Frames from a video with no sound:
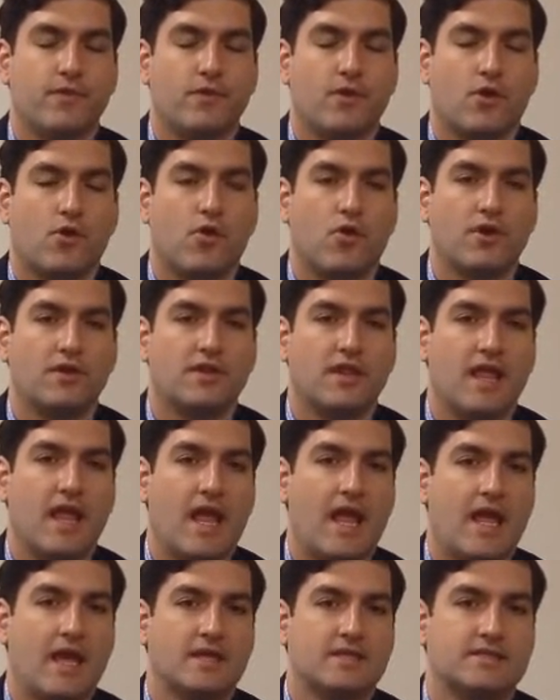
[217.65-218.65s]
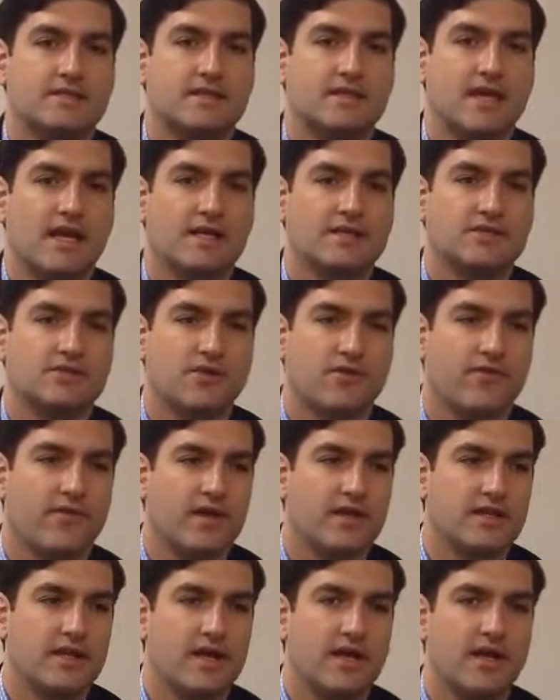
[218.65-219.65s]
According to the ASDS
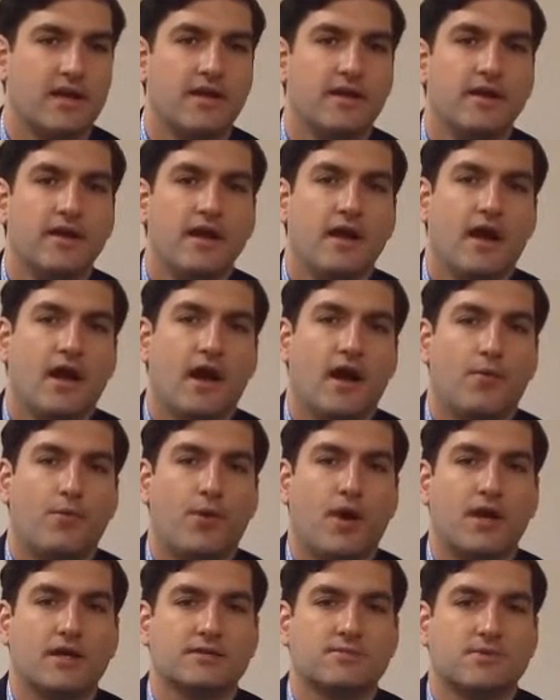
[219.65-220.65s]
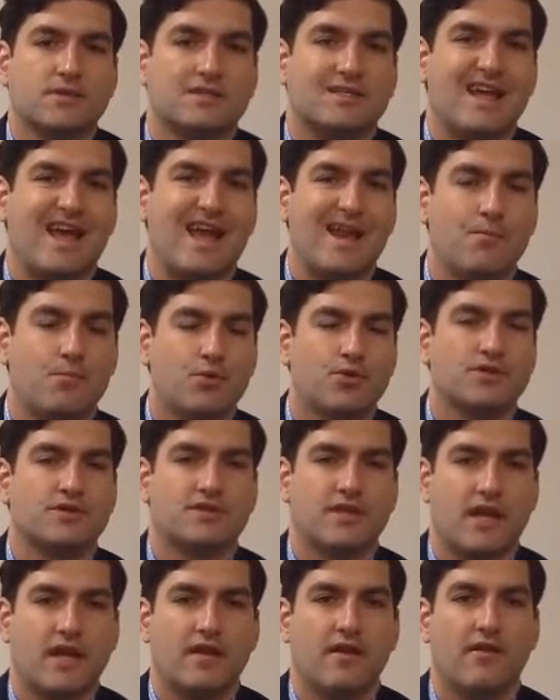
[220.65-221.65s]
survey data, approximately
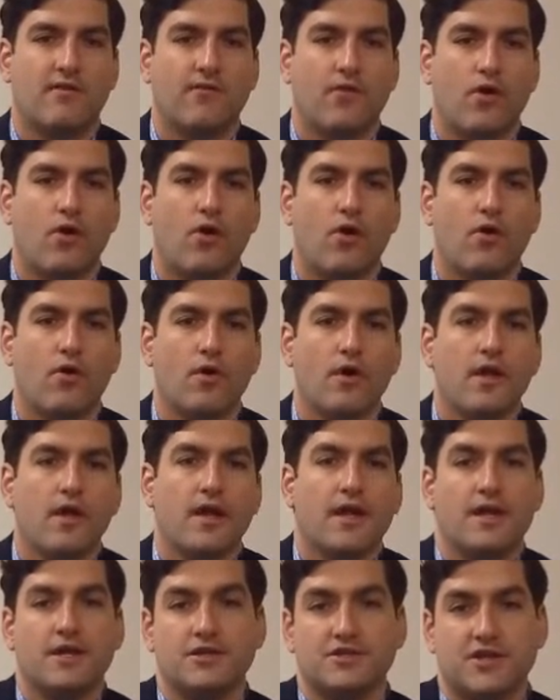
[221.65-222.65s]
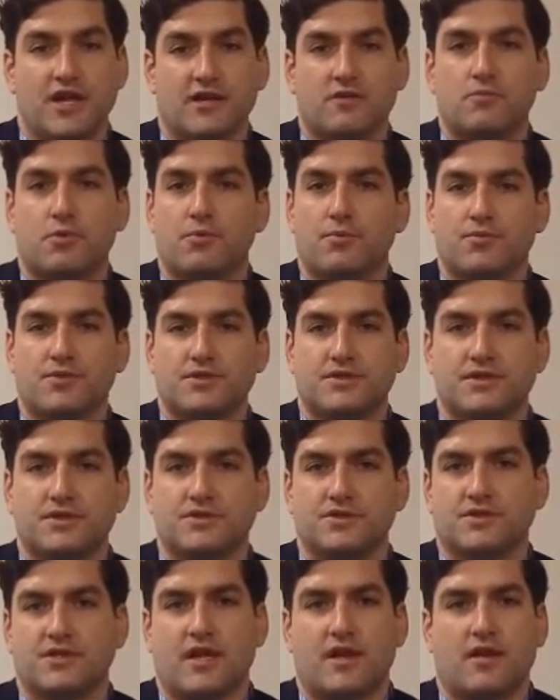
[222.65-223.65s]
10% of all injectable
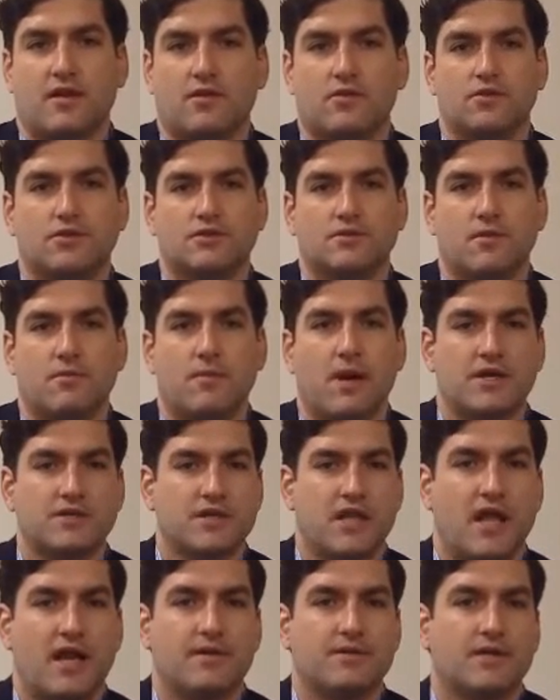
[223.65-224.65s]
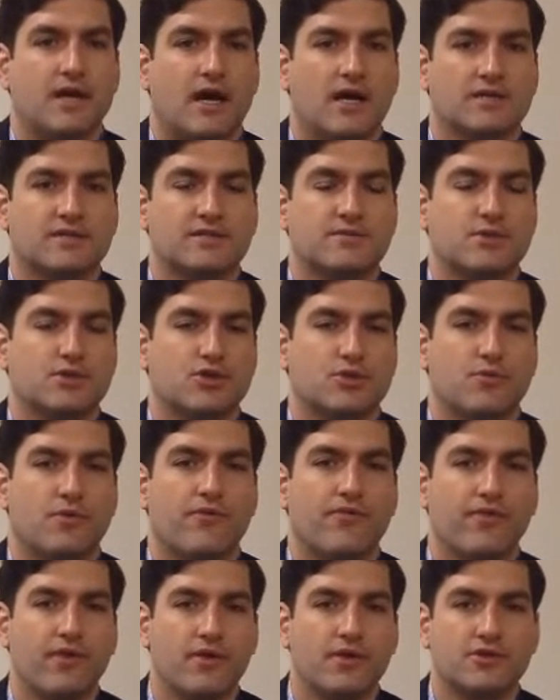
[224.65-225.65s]
procedures, that includes botulinum toxin and dermal
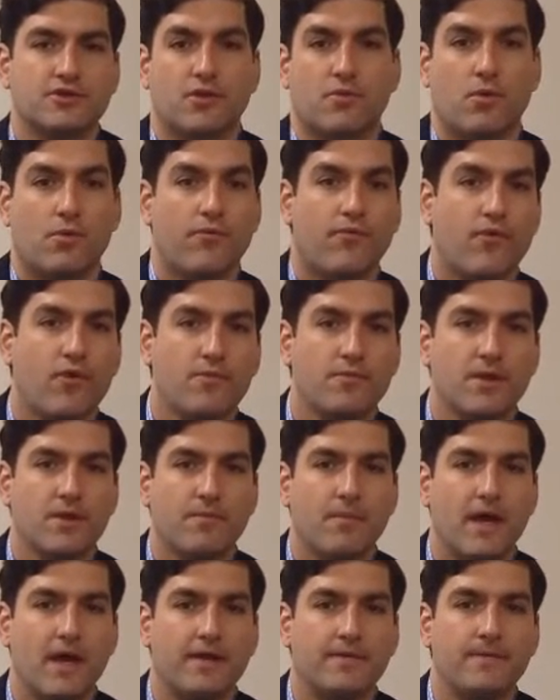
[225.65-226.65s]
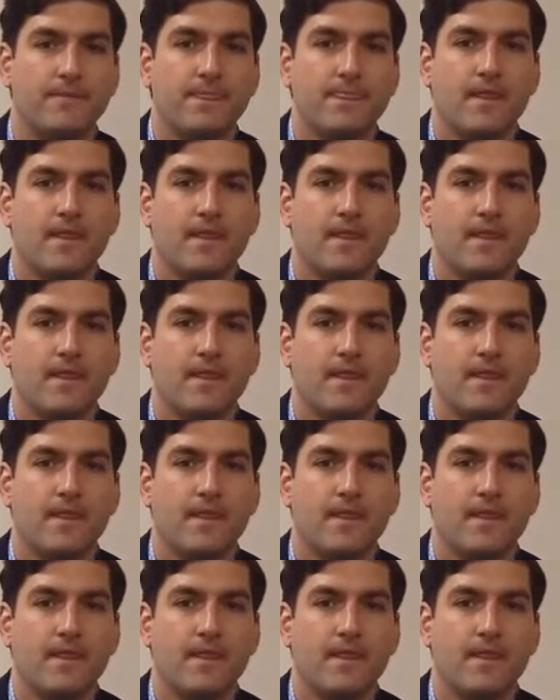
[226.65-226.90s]
fillers, are performed in men.